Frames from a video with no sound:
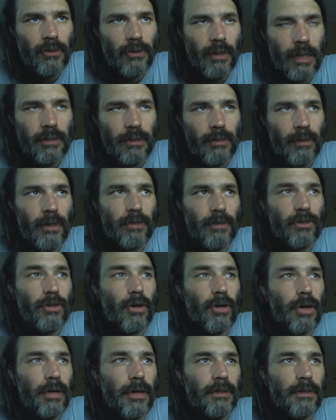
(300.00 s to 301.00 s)
that's the way you should
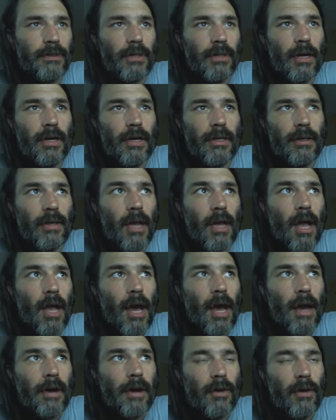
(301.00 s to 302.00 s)
target this stock.
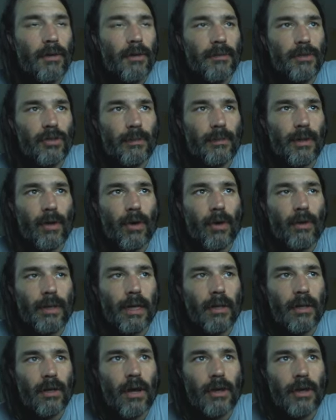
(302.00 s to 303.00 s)
I don't know if you should be holding
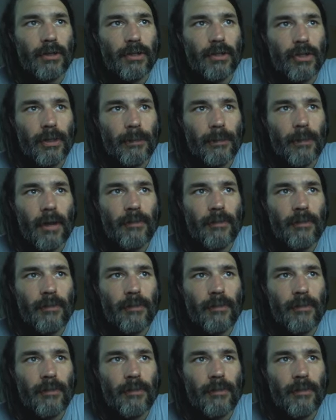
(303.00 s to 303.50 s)
it long term.